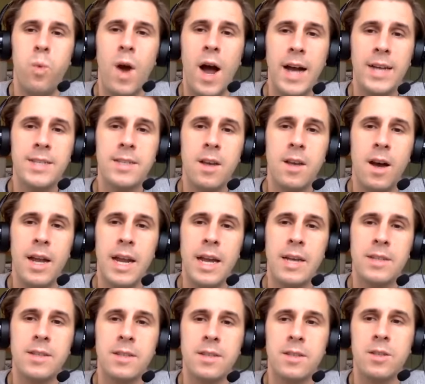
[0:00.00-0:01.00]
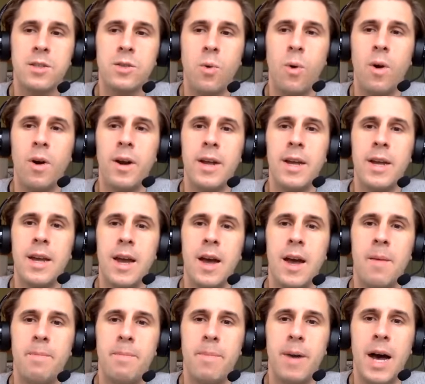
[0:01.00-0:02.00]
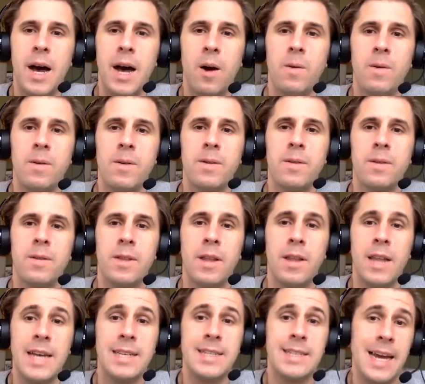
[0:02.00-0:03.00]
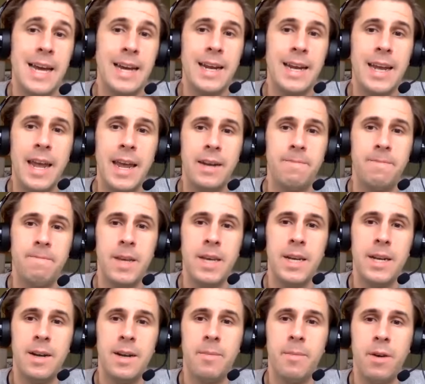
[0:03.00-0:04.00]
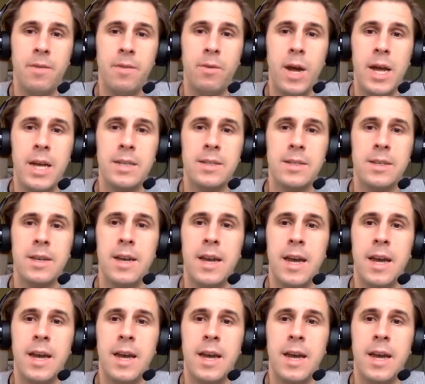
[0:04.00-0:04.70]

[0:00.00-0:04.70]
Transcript: I saw it as a story about the last decade in a number of ways,